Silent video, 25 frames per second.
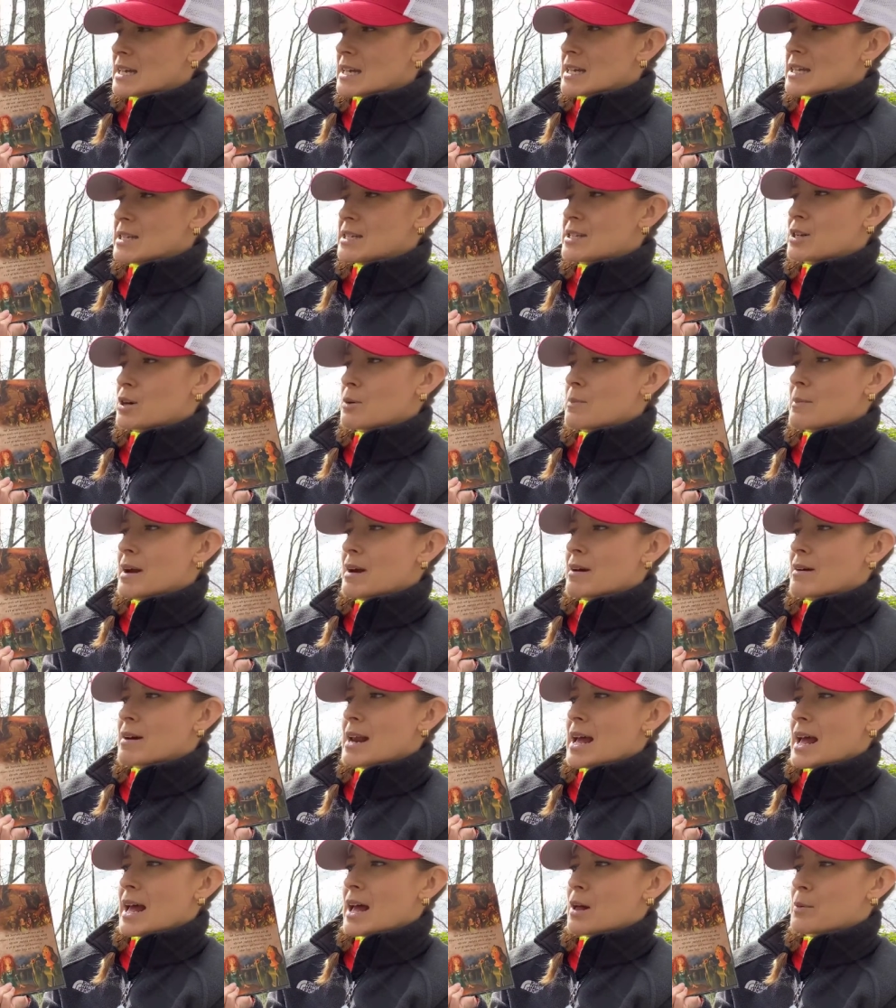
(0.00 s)
so
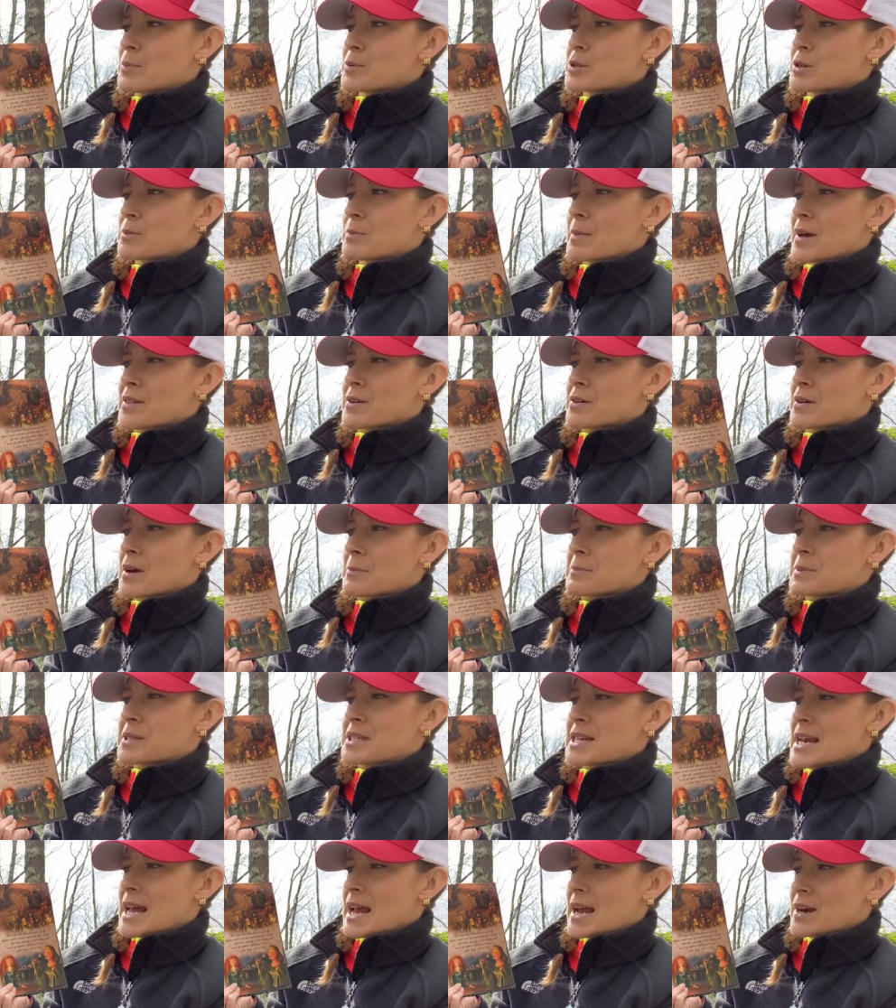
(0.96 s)
Merida helped her mother
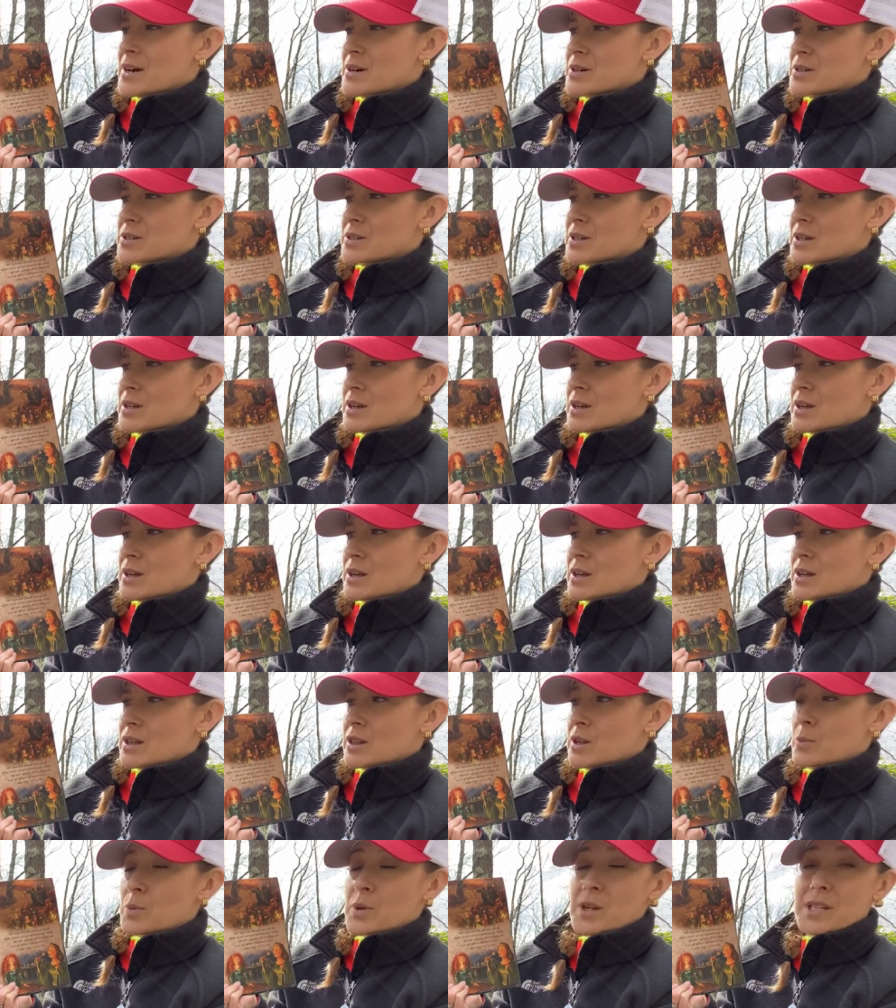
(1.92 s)
upstairs.
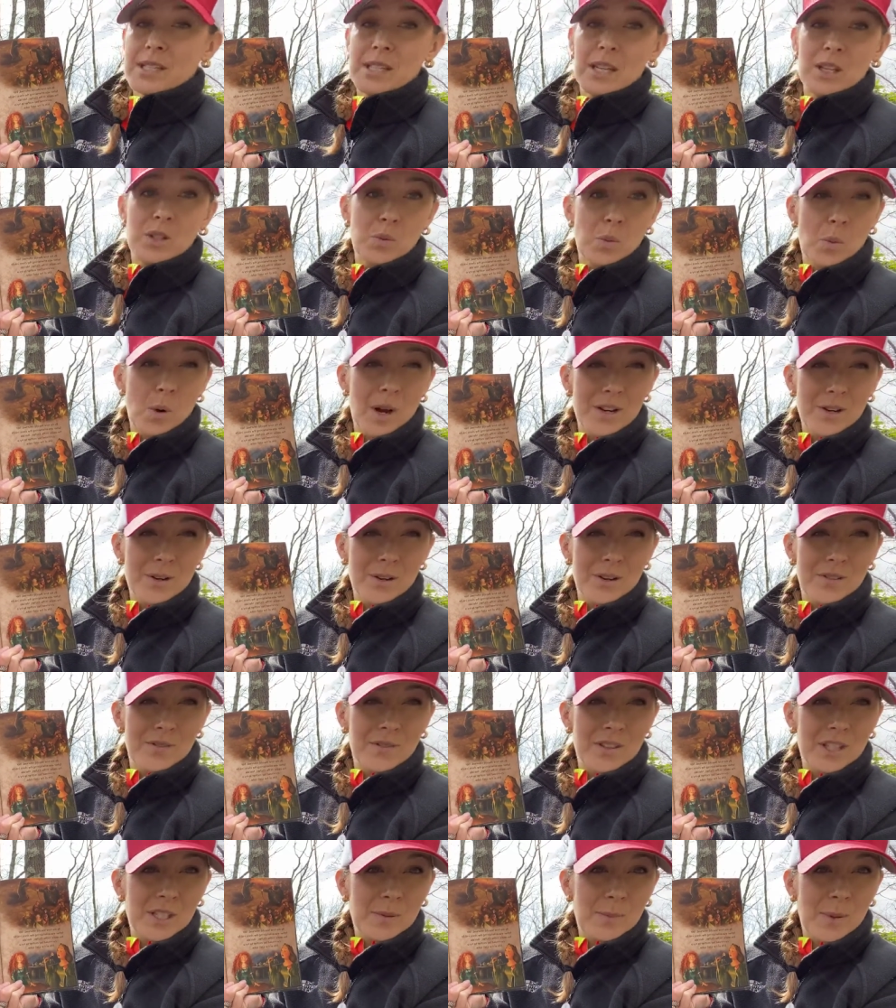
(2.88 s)
The princess wondered
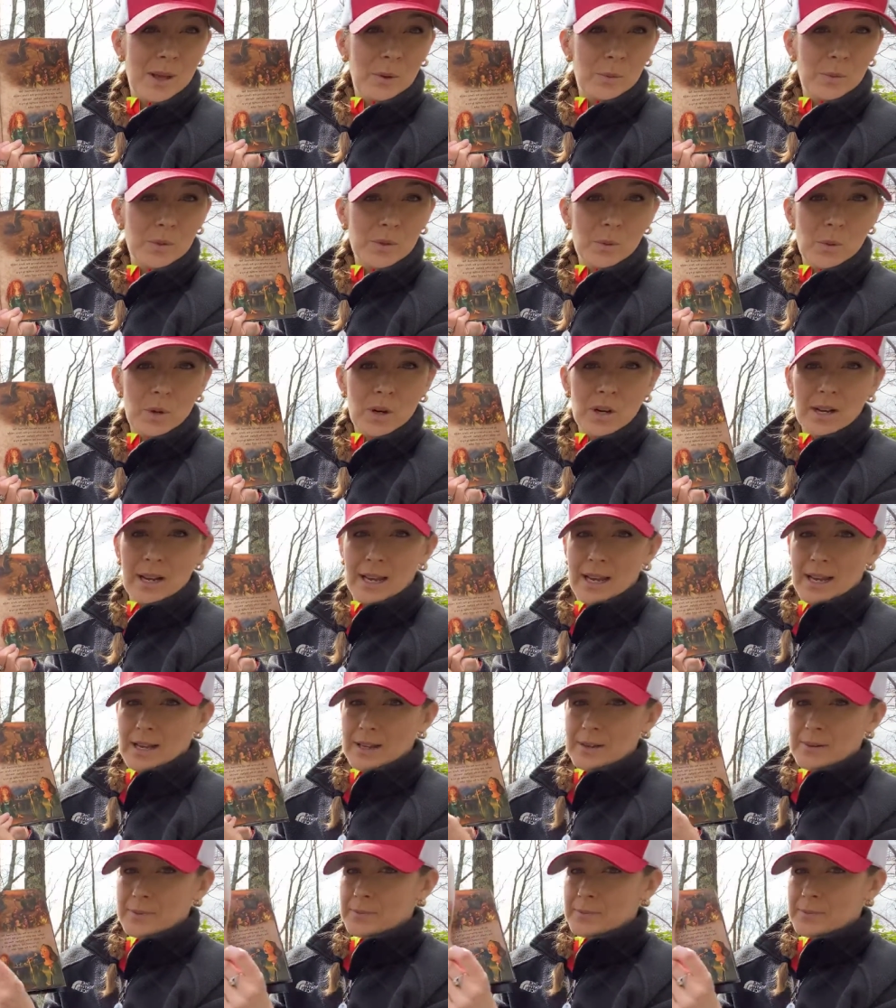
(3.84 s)
if the spell was working.